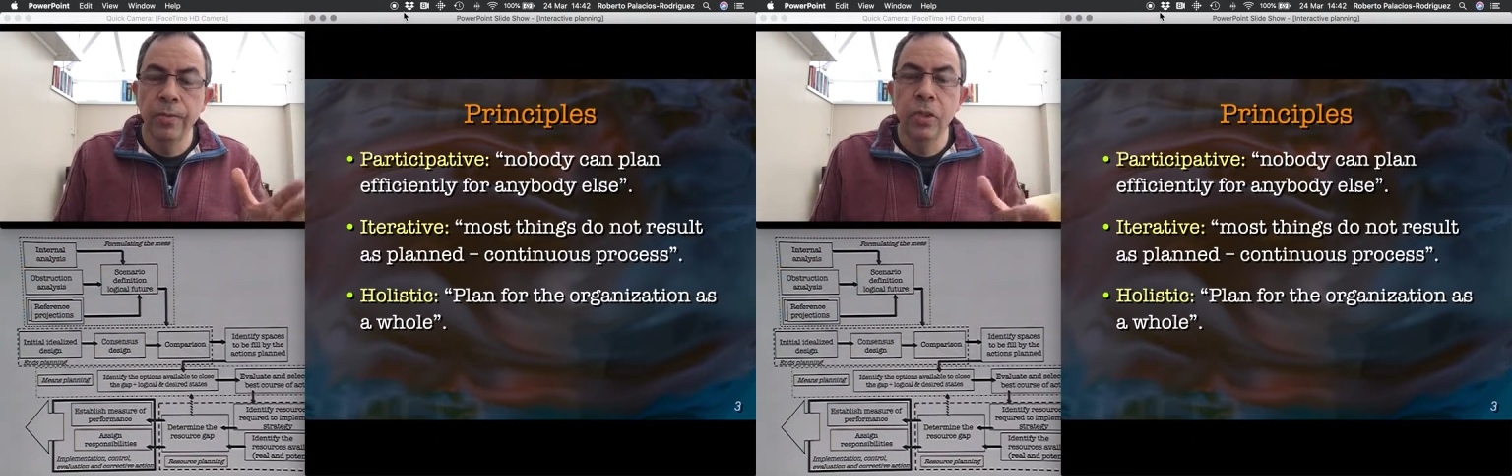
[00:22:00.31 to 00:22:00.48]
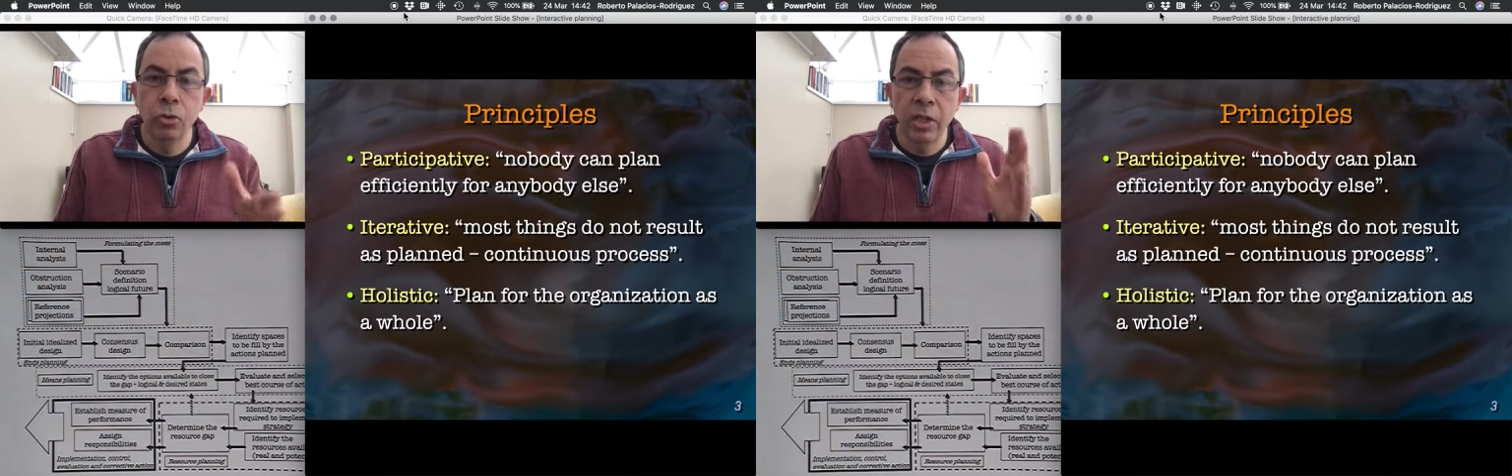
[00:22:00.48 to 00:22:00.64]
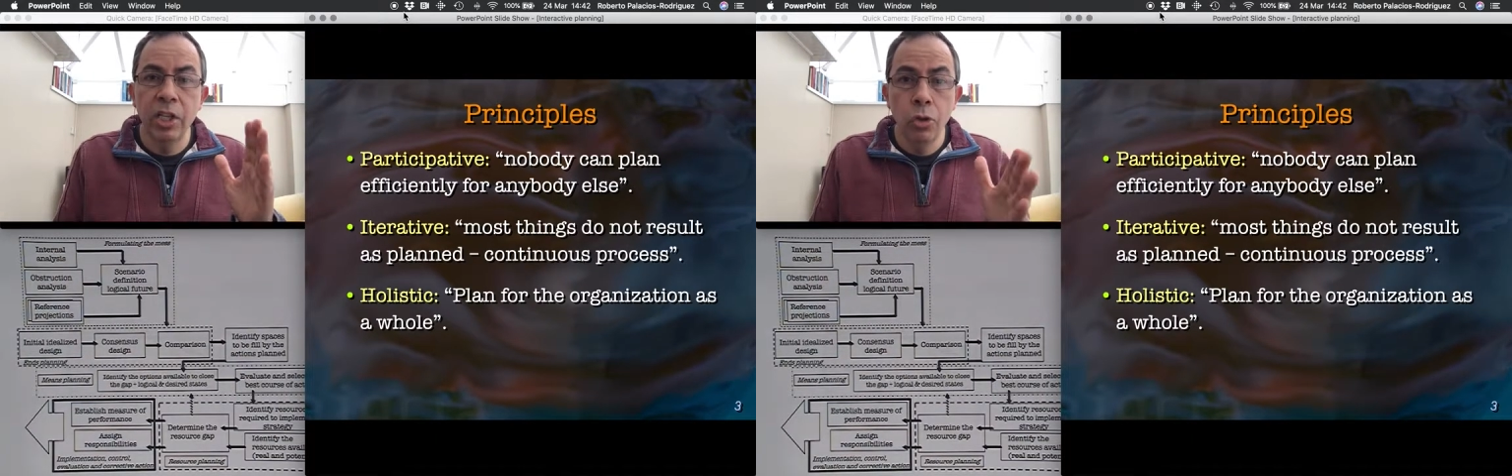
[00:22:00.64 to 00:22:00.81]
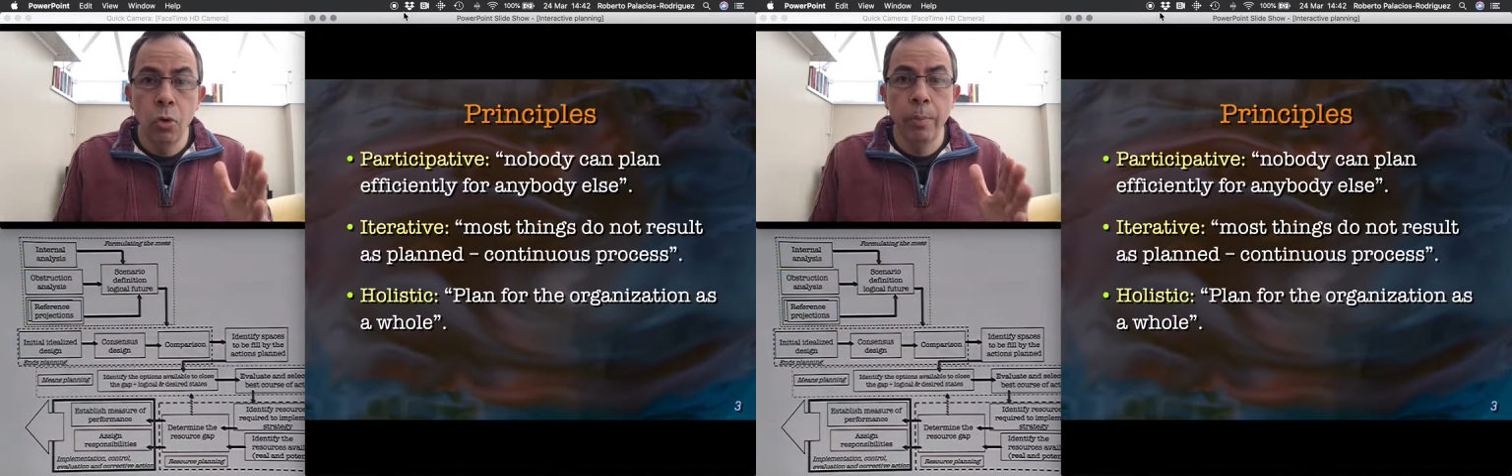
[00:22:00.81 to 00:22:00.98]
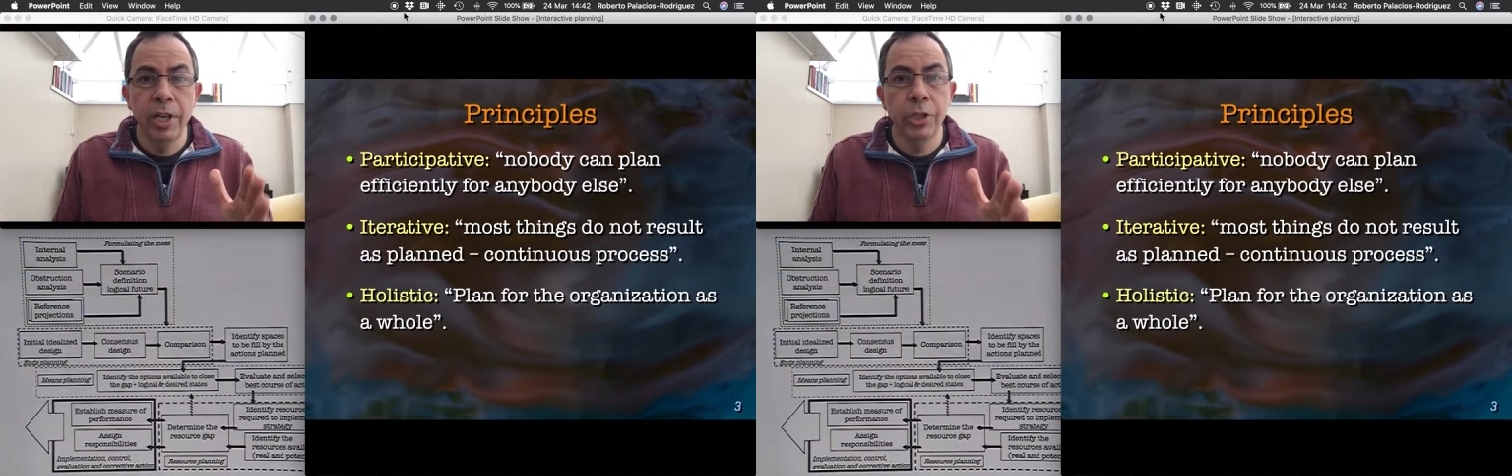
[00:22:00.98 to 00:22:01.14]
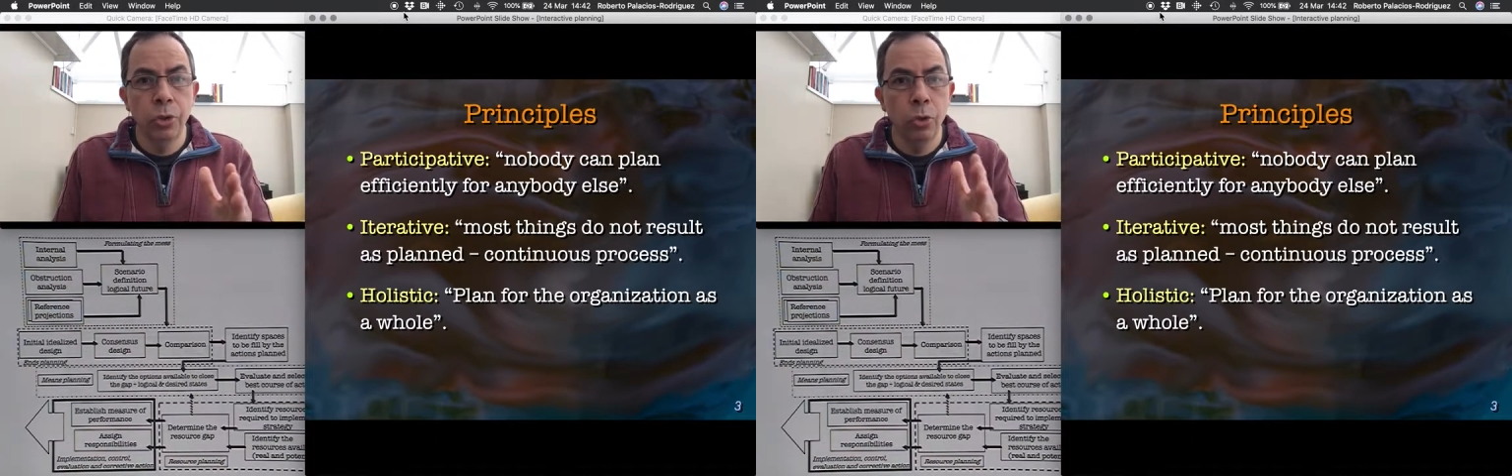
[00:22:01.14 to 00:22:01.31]
so that you
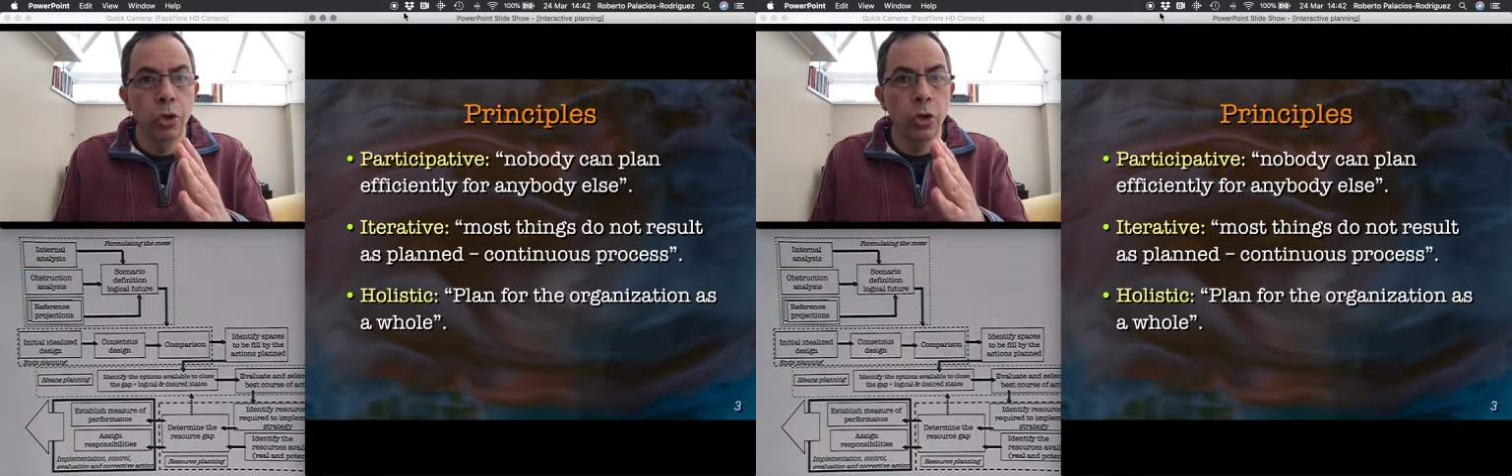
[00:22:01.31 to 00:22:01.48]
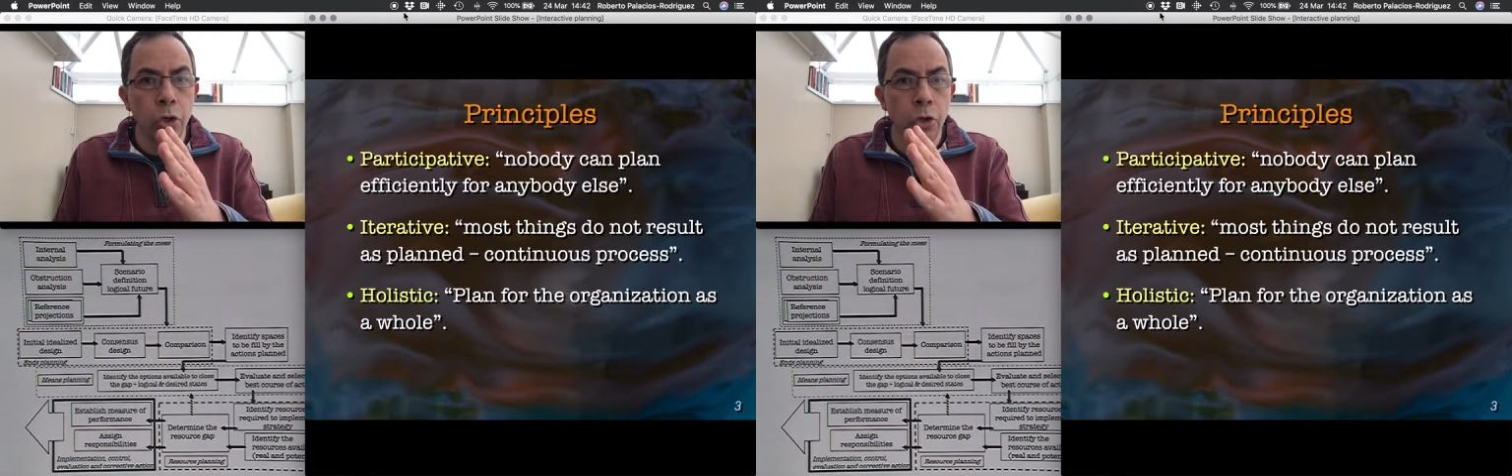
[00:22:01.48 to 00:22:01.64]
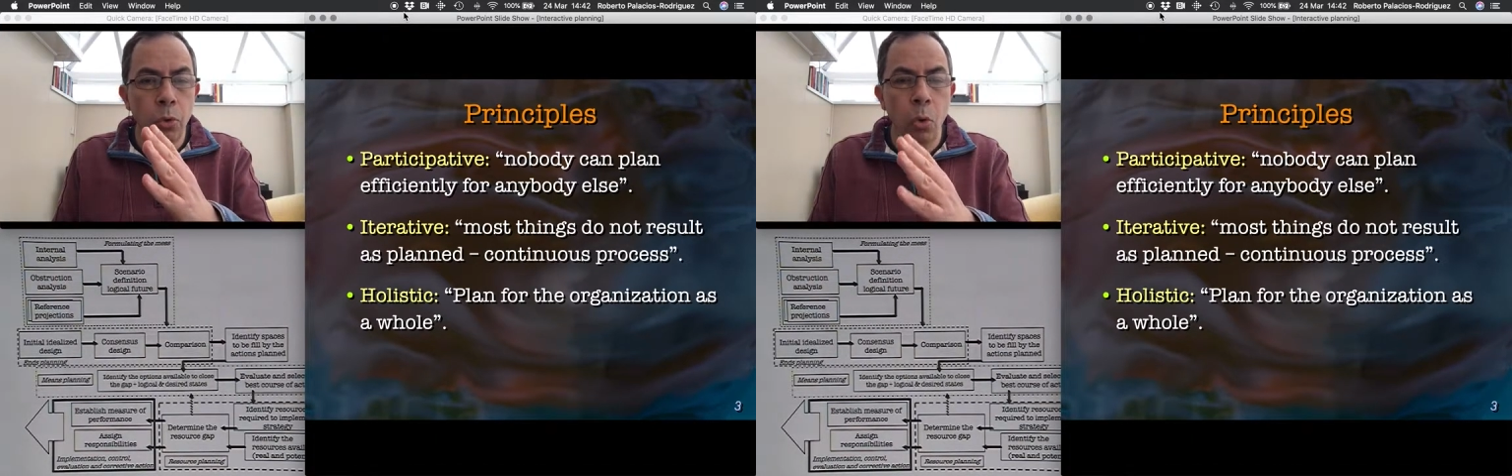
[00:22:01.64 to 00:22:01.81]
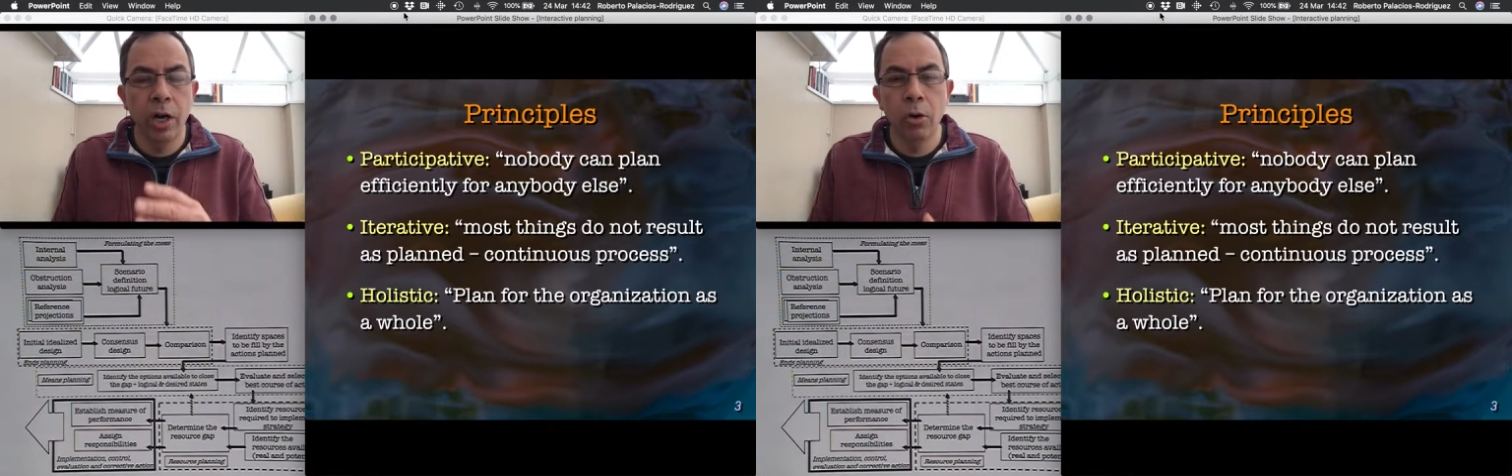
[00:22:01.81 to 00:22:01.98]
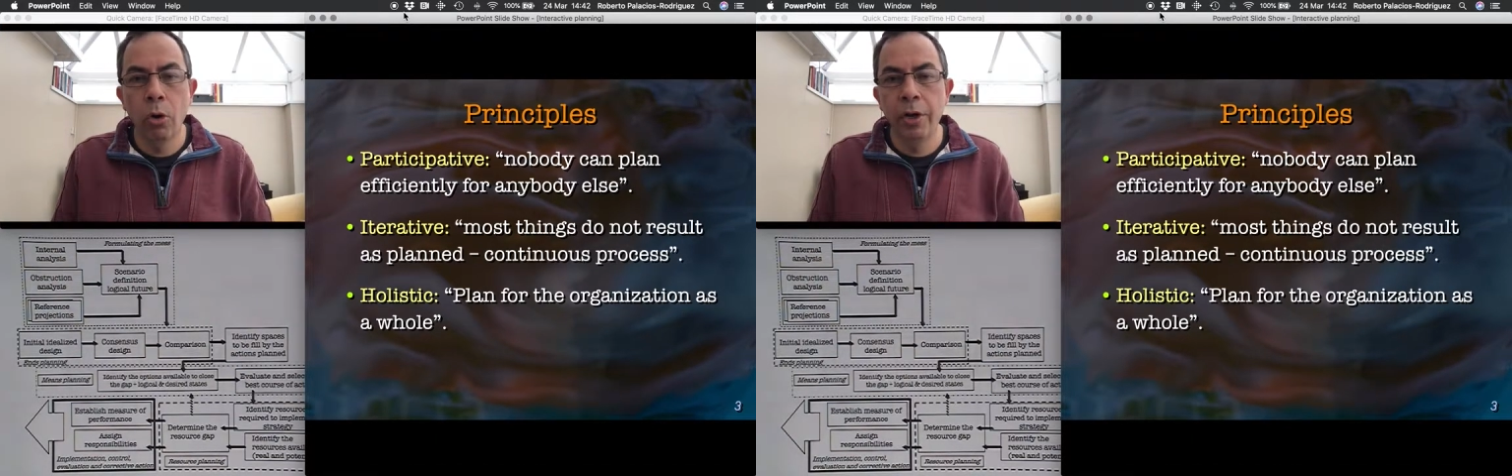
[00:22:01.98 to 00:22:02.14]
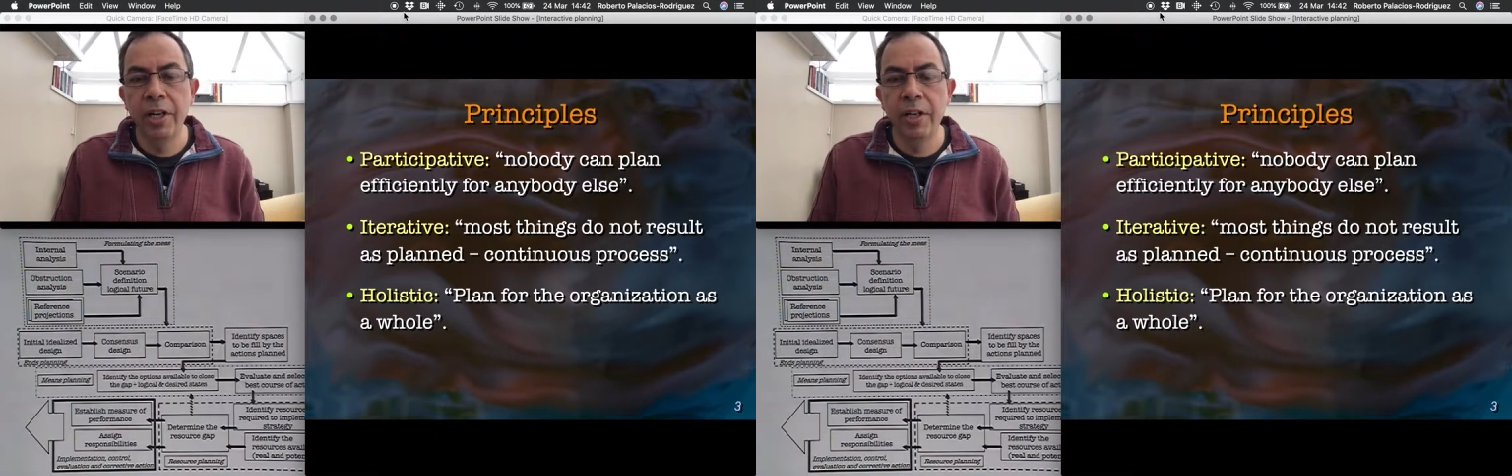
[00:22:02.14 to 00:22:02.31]
make sure you are going